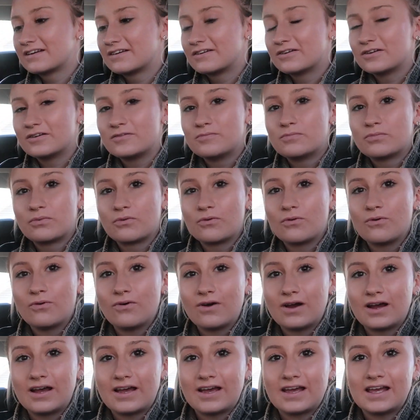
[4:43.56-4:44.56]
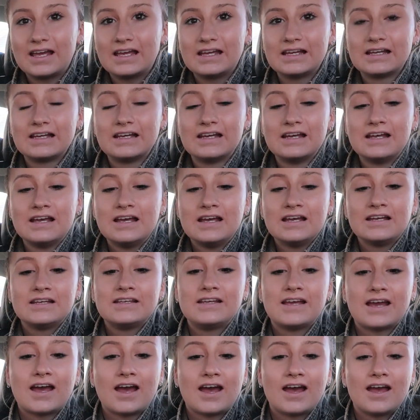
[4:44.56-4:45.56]
good boy.
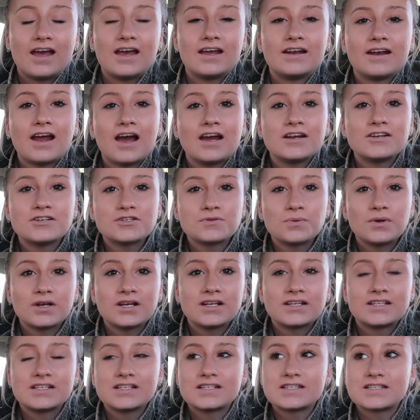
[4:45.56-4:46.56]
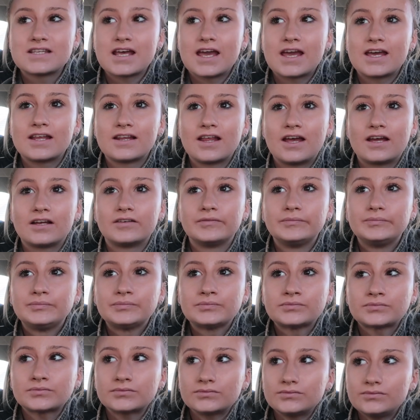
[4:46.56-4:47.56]
Yeah, and I just wanted to say like,
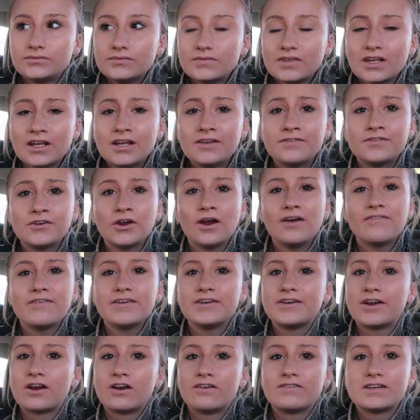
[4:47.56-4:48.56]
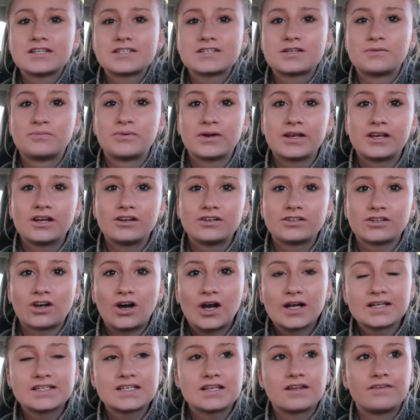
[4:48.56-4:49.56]
if you're ever nervous to bring your
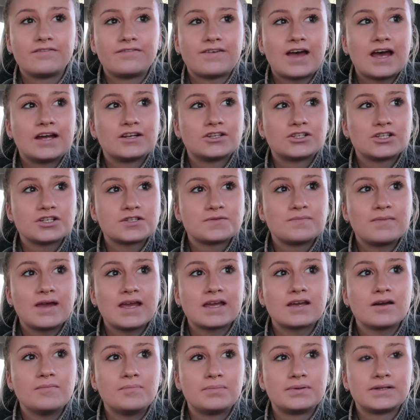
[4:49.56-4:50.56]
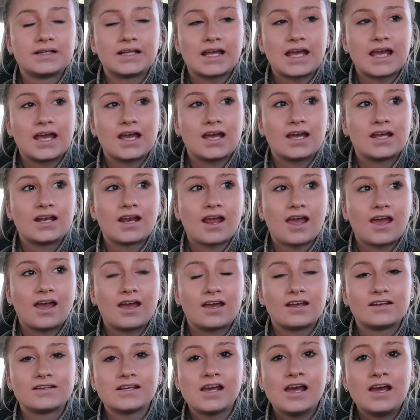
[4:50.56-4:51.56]
dog to the vet, just make a plan
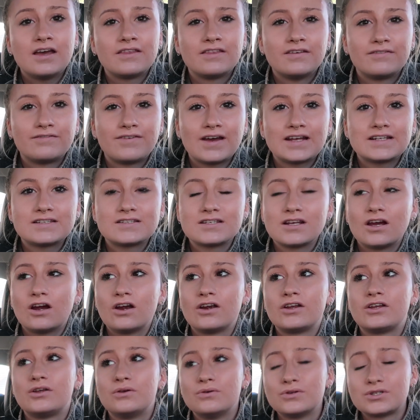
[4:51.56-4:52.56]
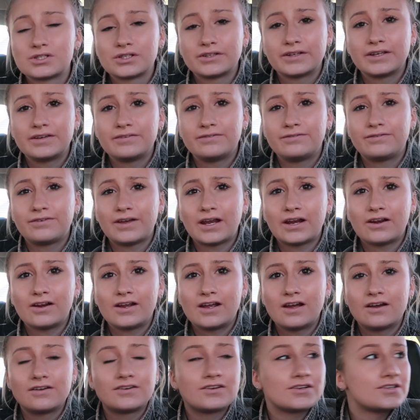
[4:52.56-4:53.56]
and the vets are usually
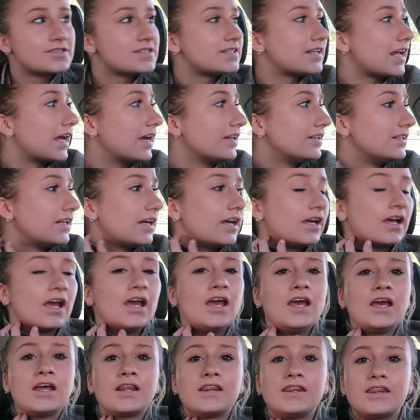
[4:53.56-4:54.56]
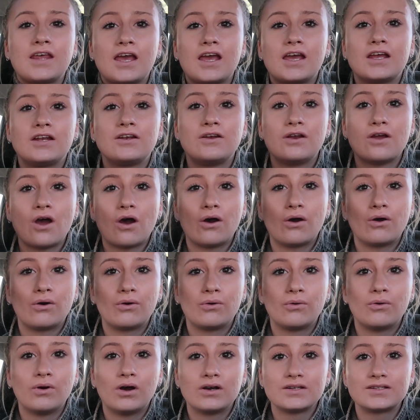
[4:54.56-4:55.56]
very understanding. They
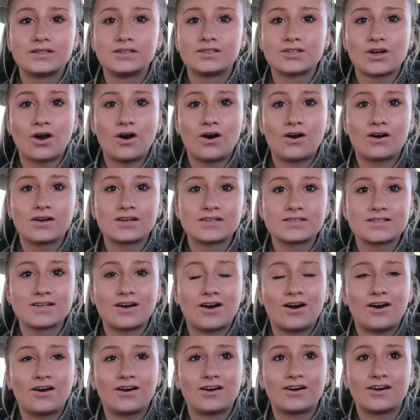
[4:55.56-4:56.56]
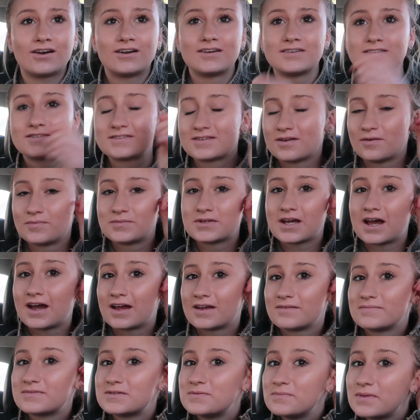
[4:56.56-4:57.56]
know dogs are
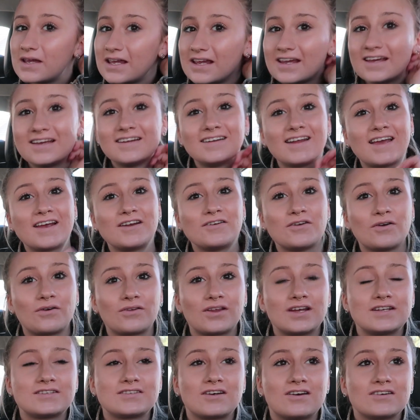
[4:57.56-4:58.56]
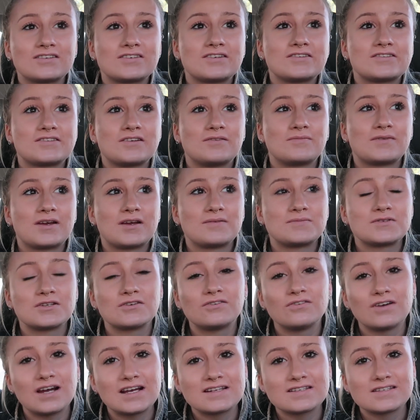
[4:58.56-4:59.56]
sometimes mean, they know that dogs are sometimes
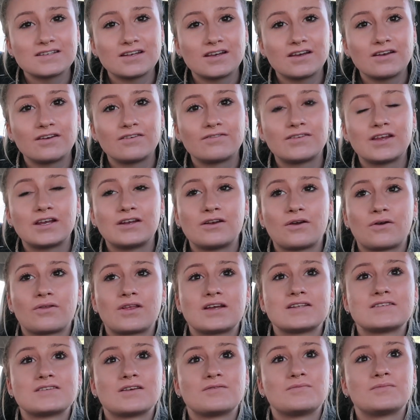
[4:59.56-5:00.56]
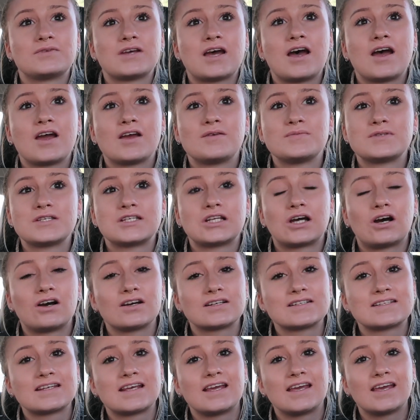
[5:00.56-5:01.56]
aggressive, they know that sometimes
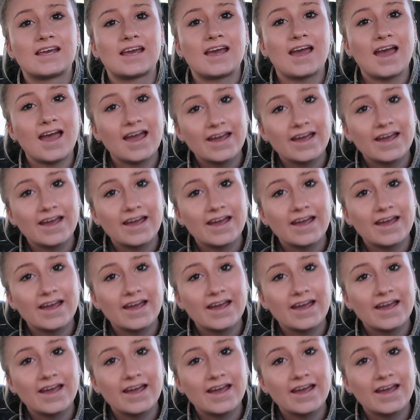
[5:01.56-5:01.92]
dogs can get